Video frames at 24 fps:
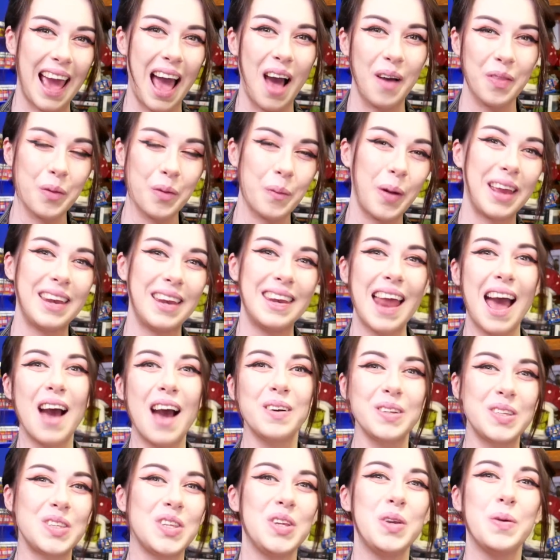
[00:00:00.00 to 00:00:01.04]
out the way now
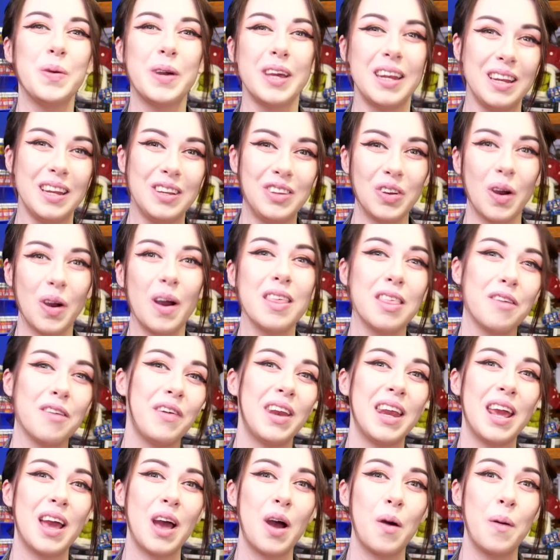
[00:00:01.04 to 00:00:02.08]
so you can enjoy the
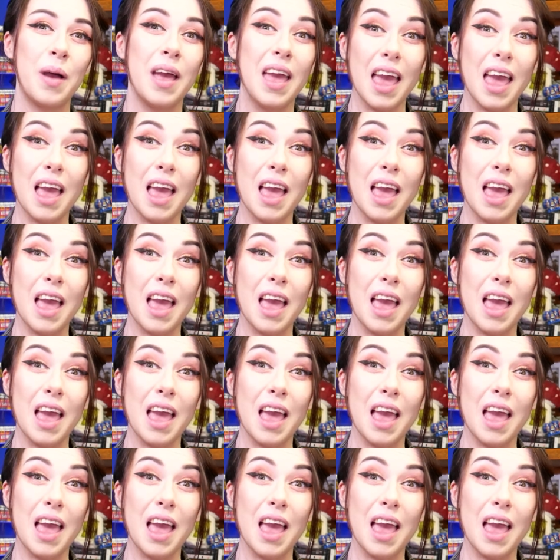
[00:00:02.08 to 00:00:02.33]
video,